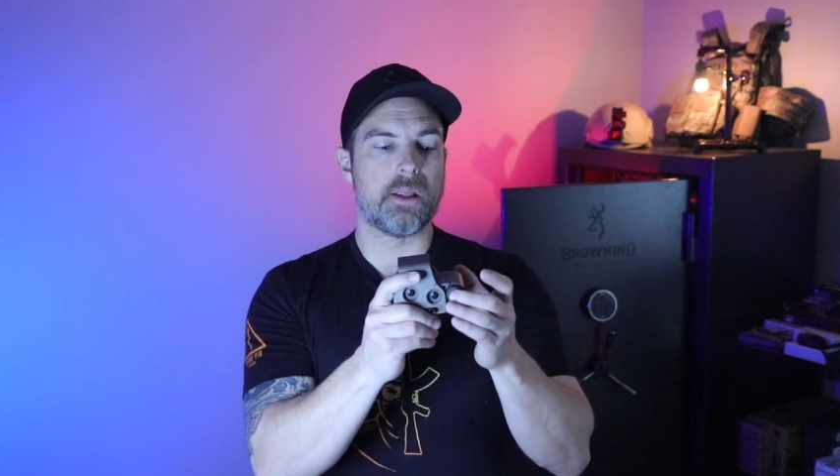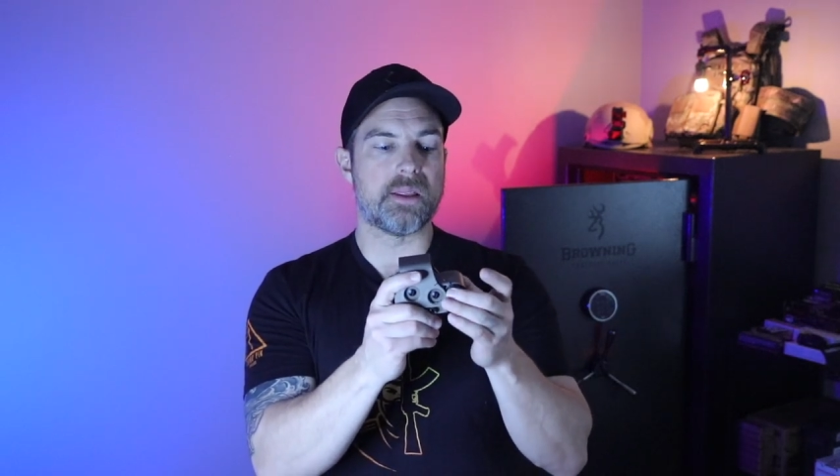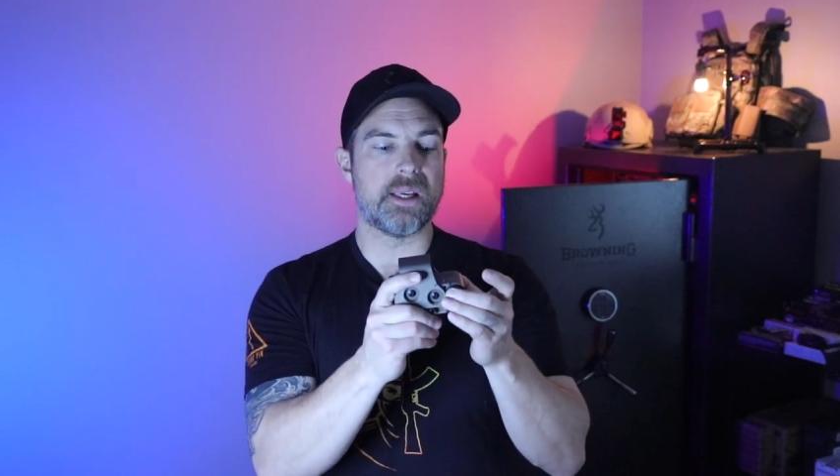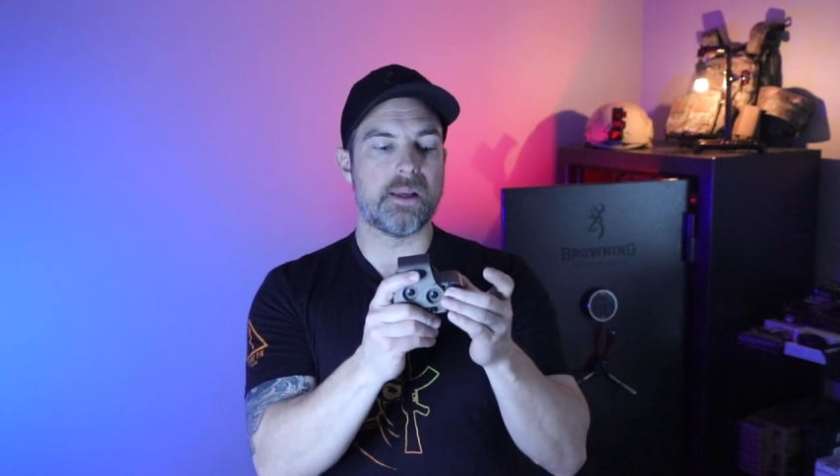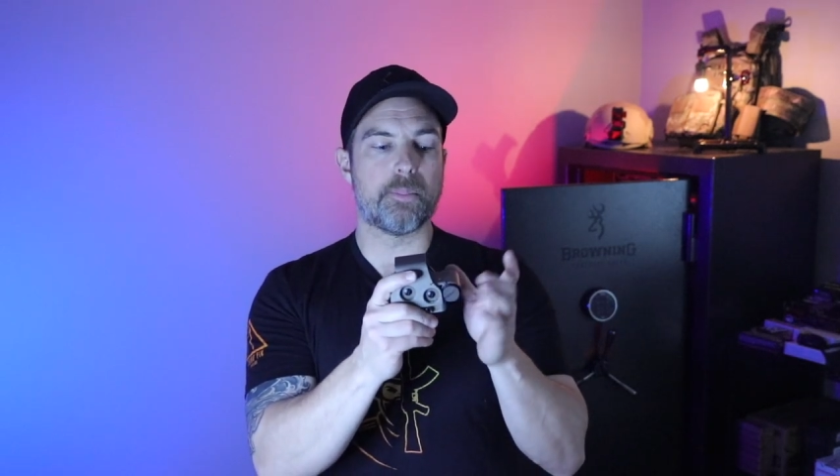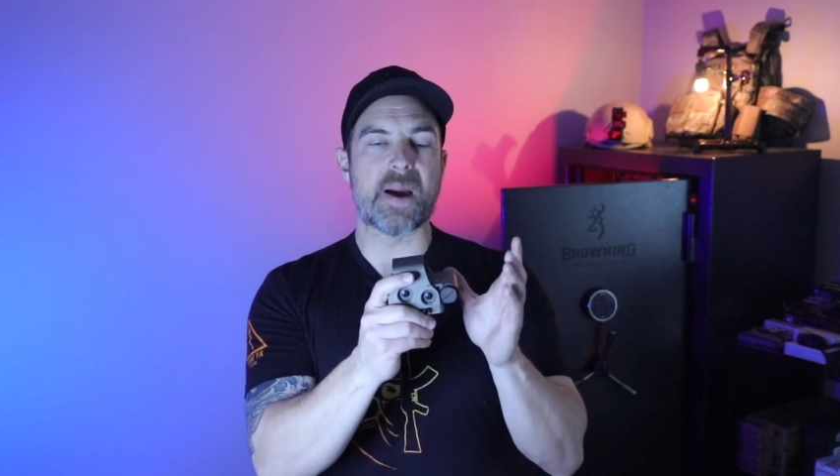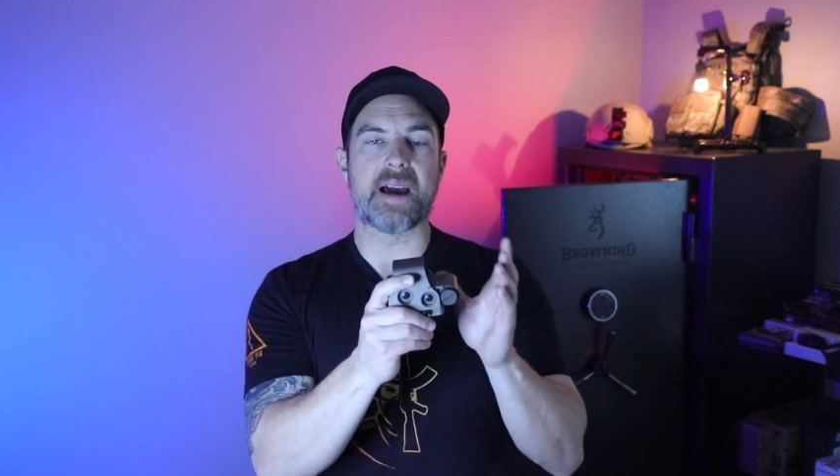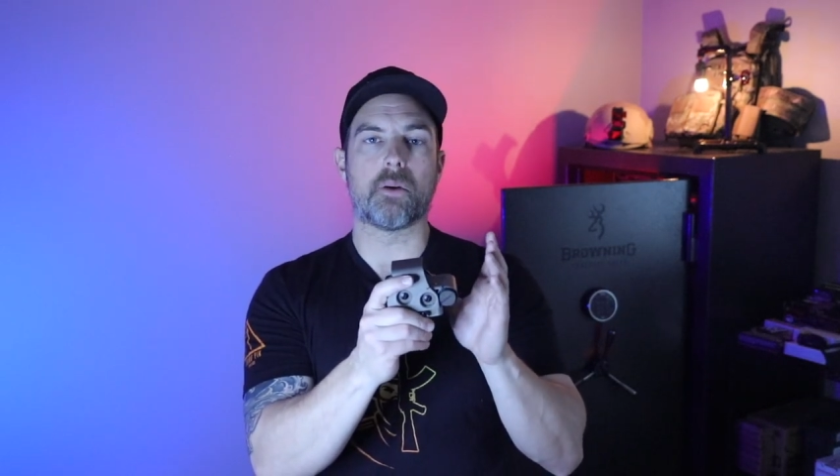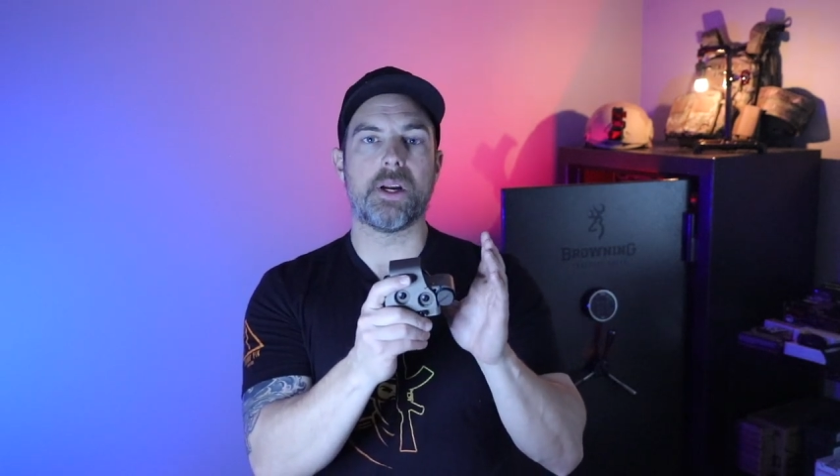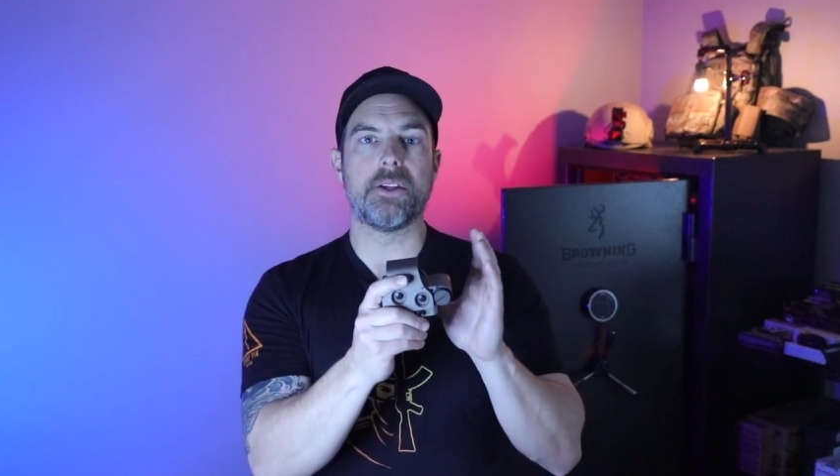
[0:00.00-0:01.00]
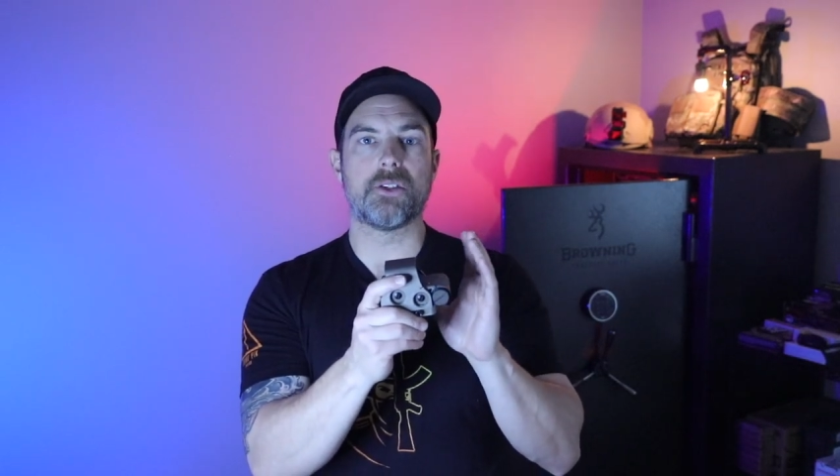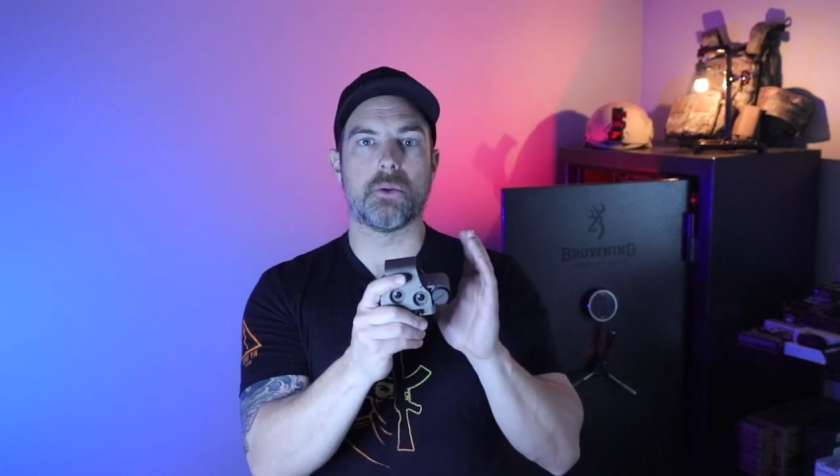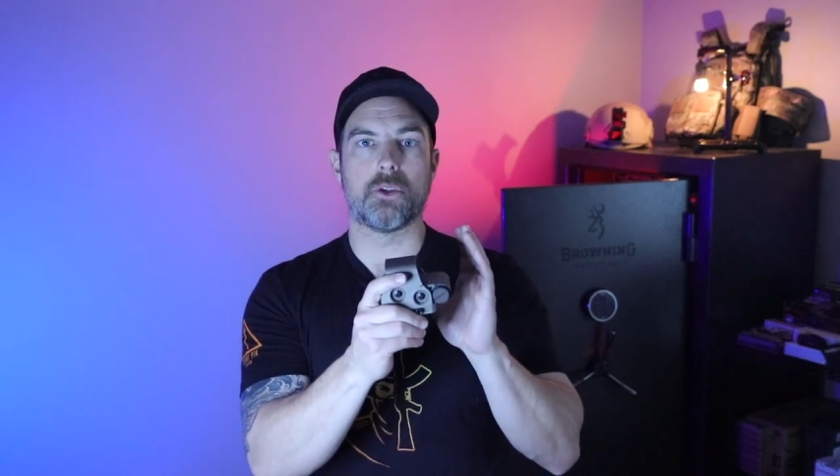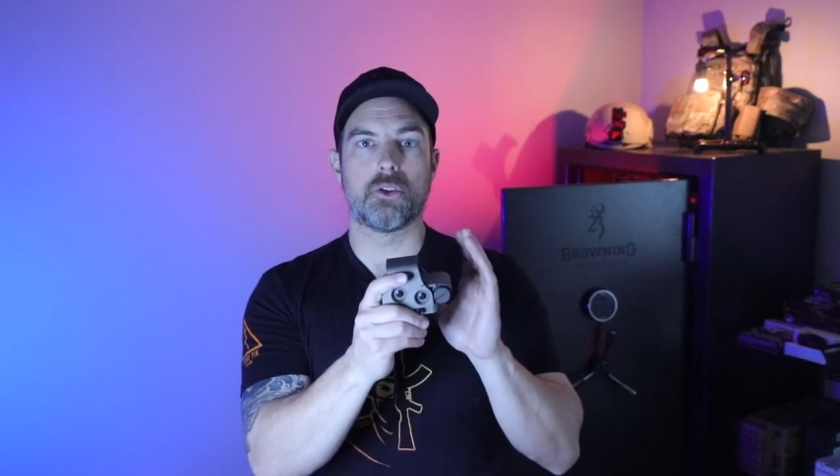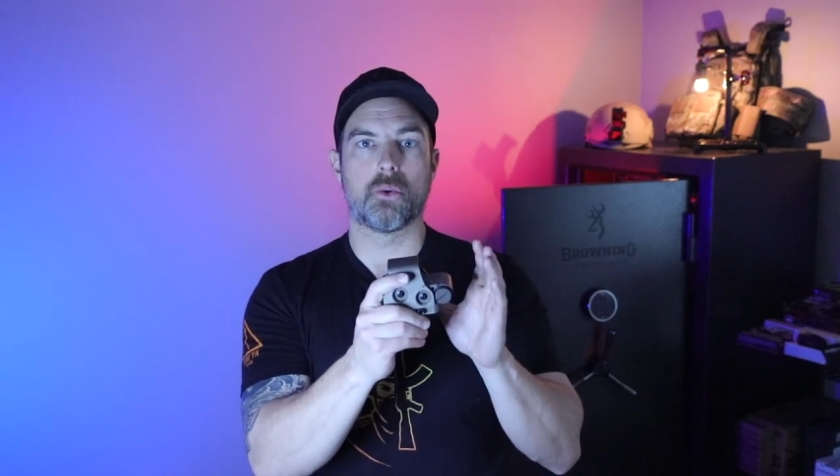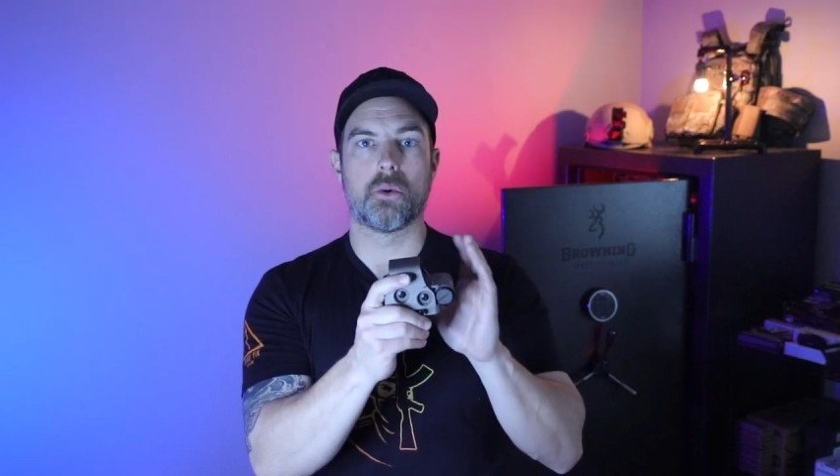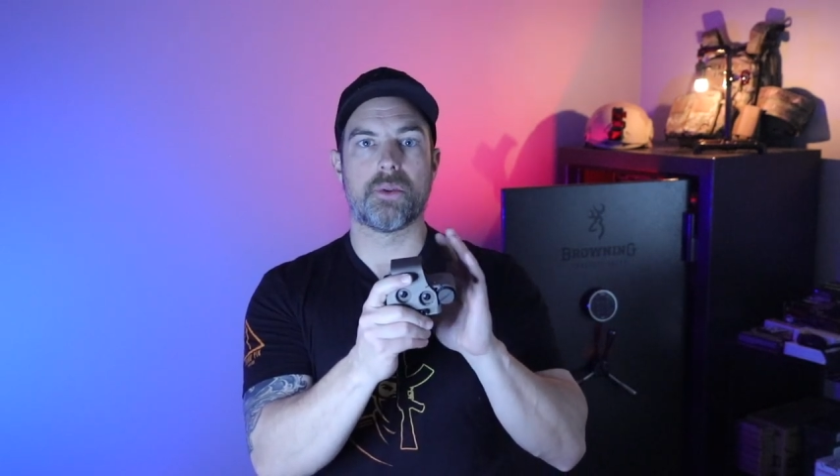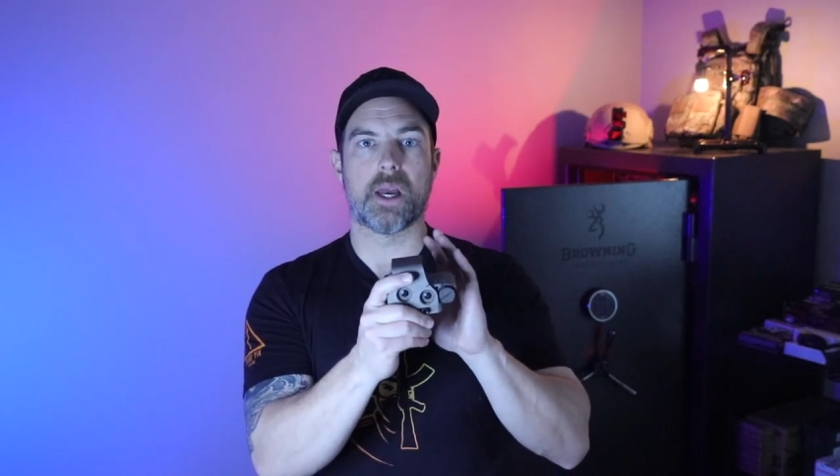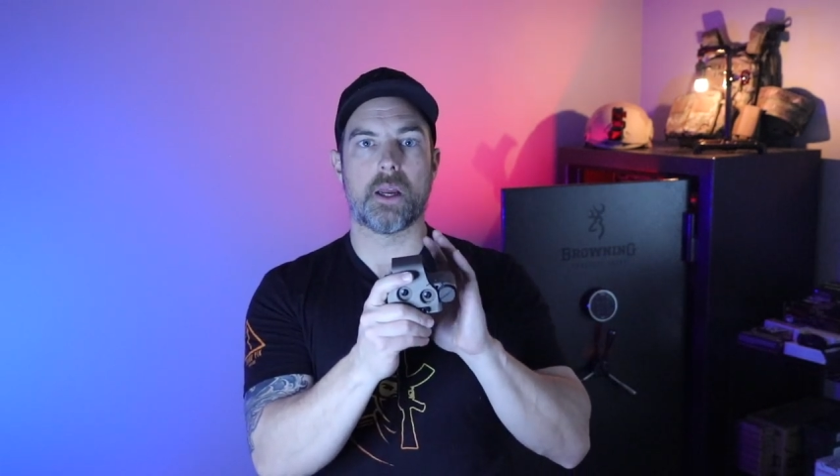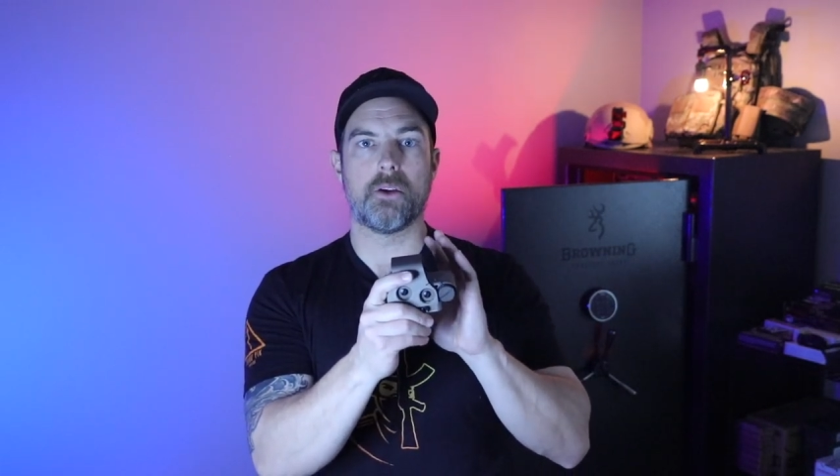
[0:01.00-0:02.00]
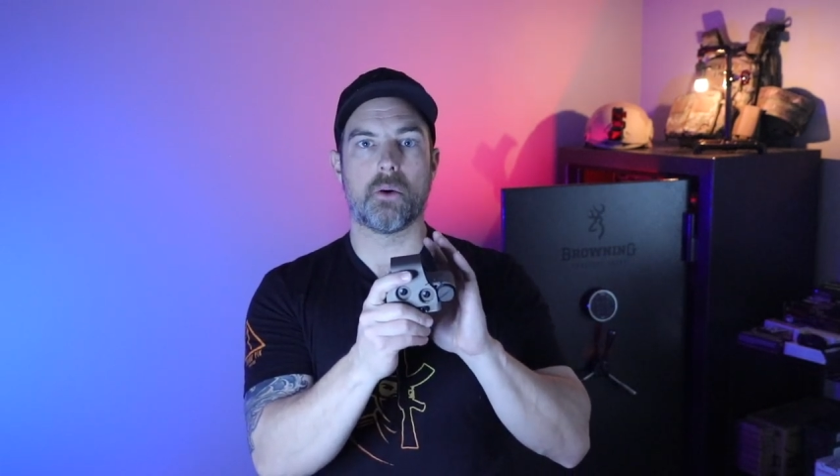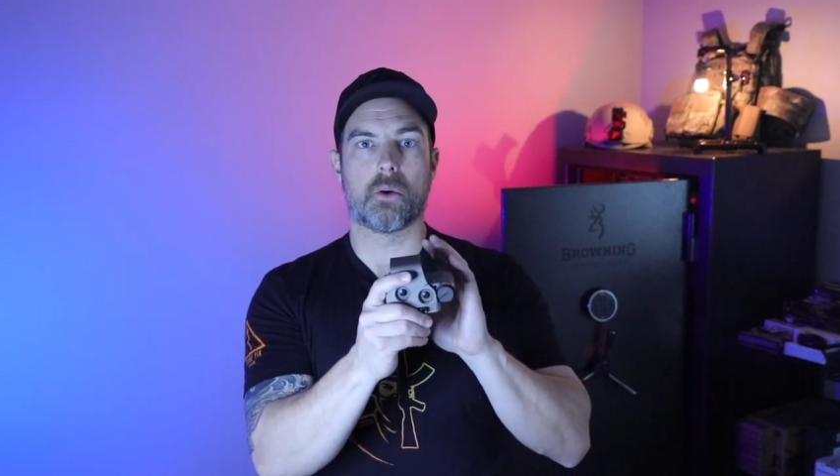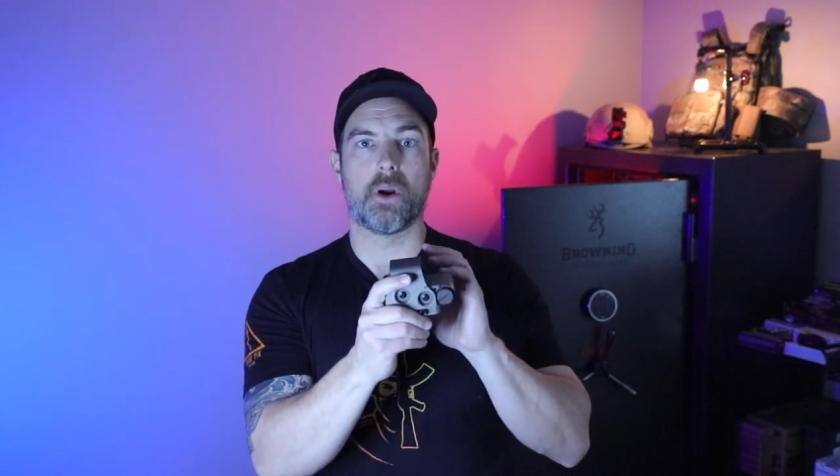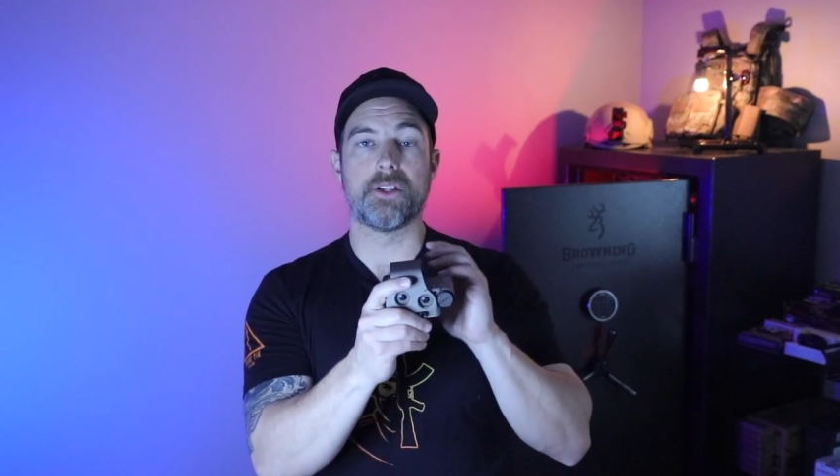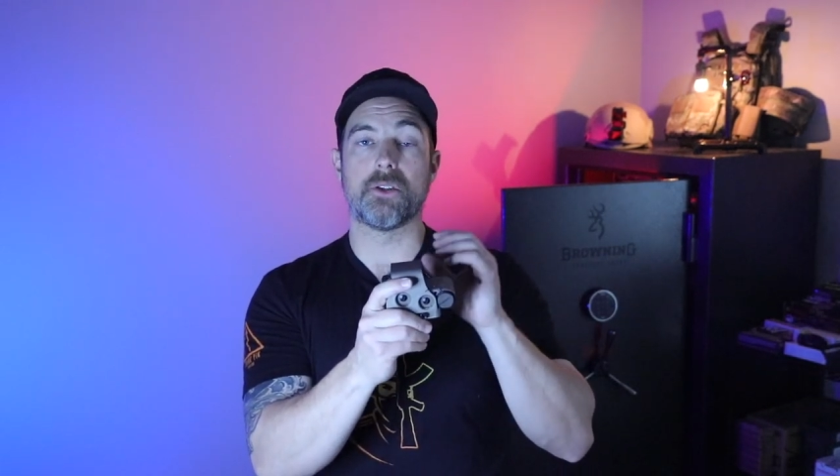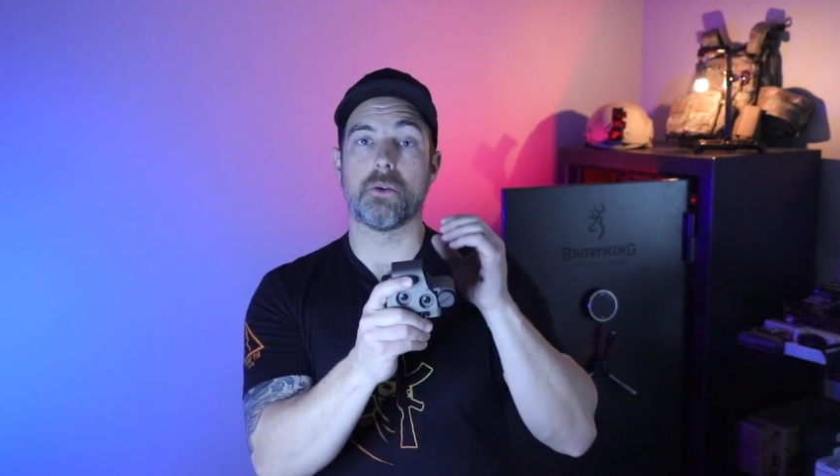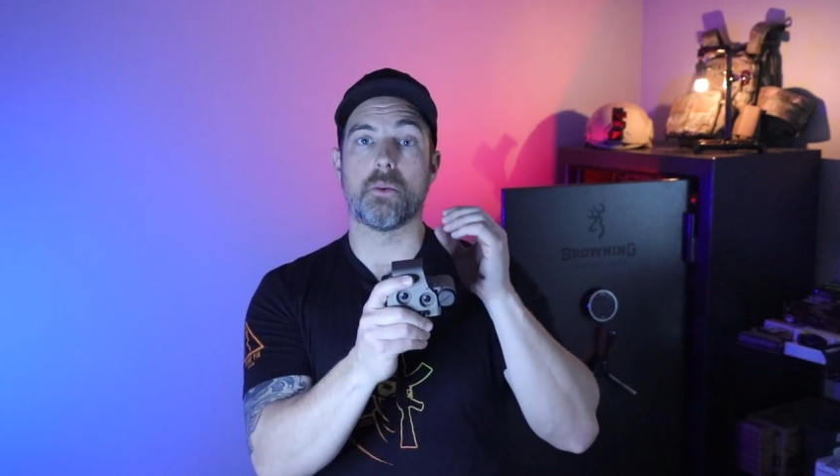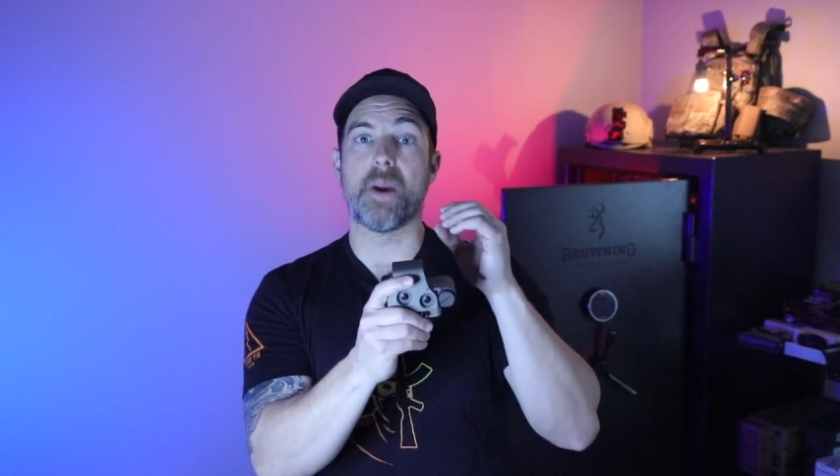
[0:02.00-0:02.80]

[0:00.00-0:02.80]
the battery to ensure that you're going to